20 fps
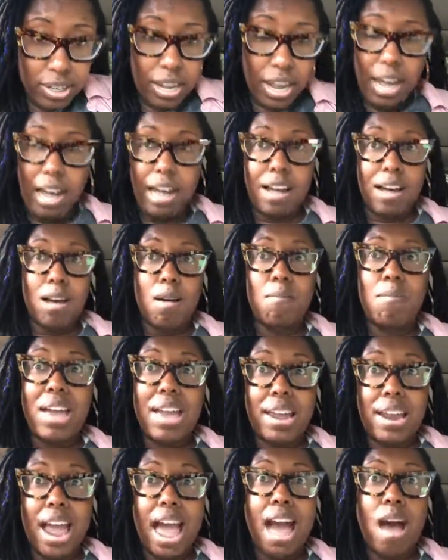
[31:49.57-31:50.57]

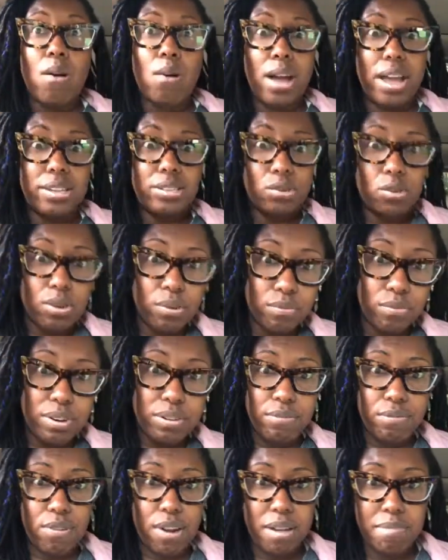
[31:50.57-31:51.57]
and how I sort of
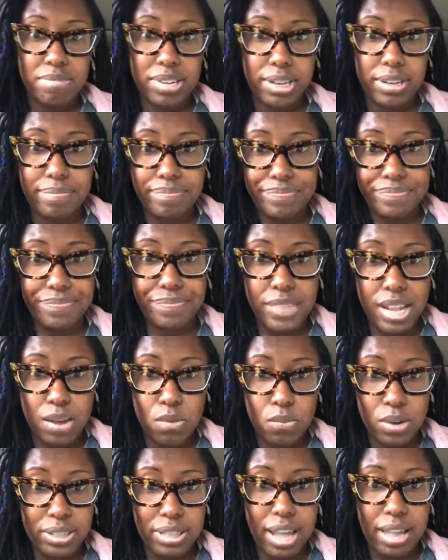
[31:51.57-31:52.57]
reframed it and
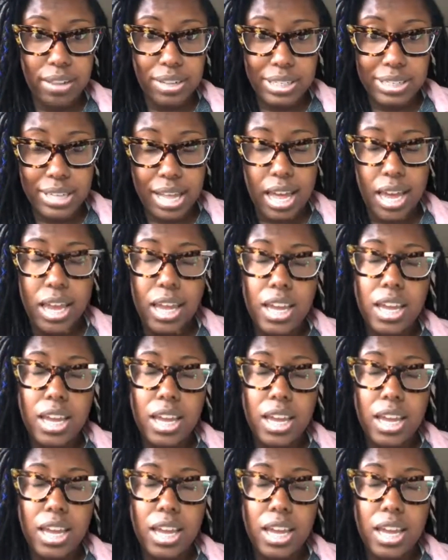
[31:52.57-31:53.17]
what that looks like.